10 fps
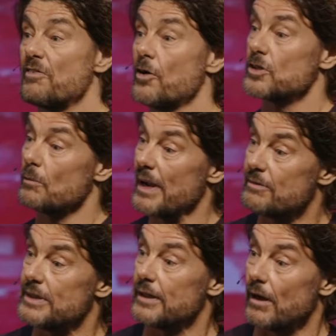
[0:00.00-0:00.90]
My first time
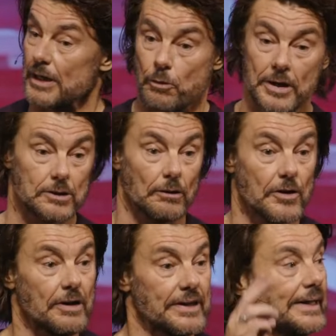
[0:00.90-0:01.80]
I ever did it, I preached
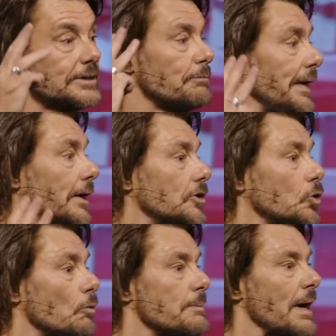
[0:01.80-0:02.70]
on three things that beer
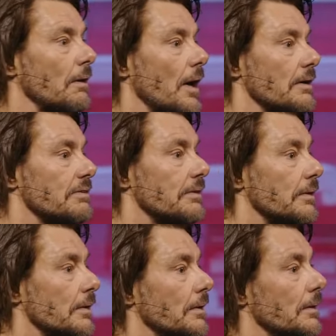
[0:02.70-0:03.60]
has taught me about life.